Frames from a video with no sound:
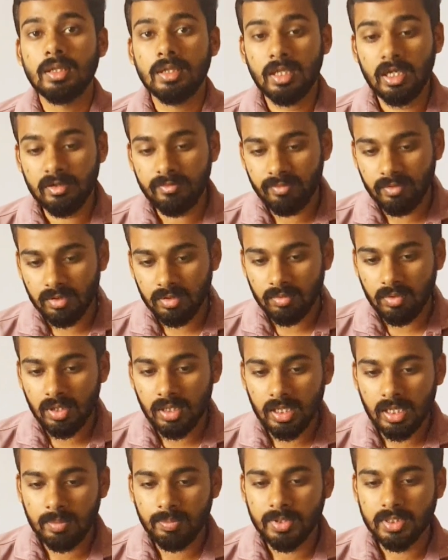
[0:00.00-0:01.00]
Therefore what
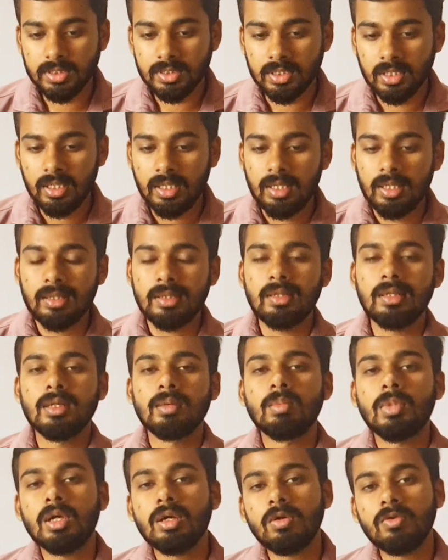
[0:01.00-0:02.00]
happens, the
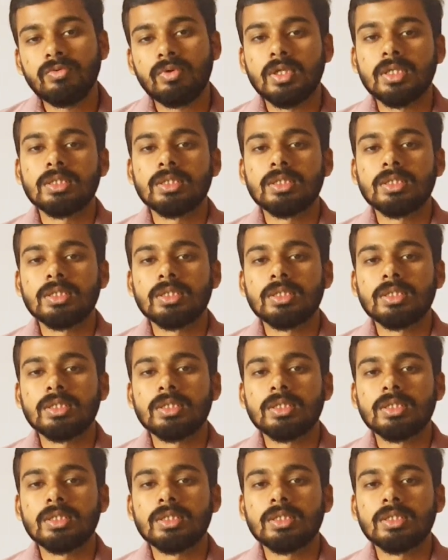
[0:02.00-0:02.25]
number of